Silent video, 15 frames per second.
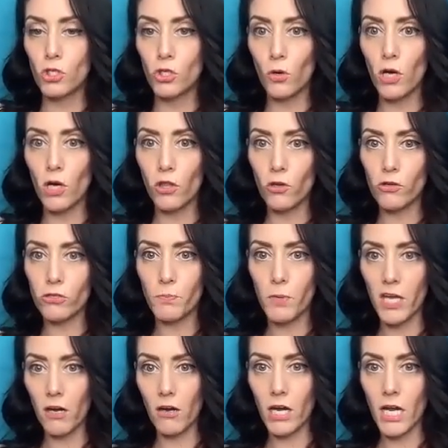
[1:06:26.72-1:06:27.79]
during those
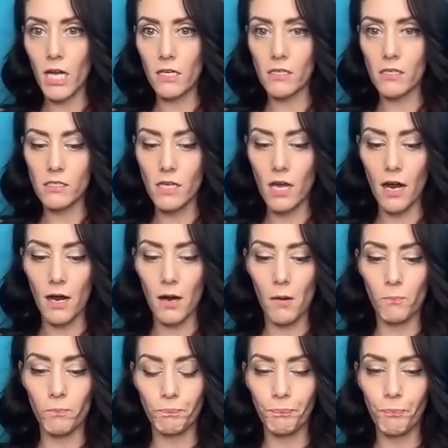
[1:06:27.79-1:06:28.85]
periods,
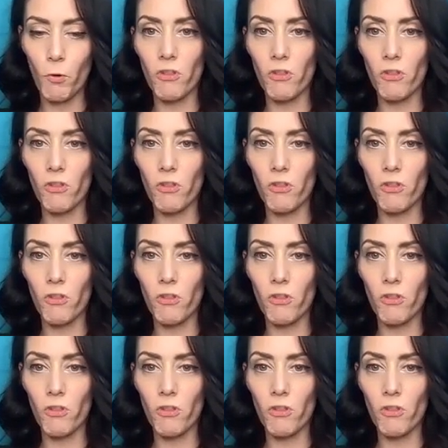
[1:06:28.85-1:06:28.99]
um,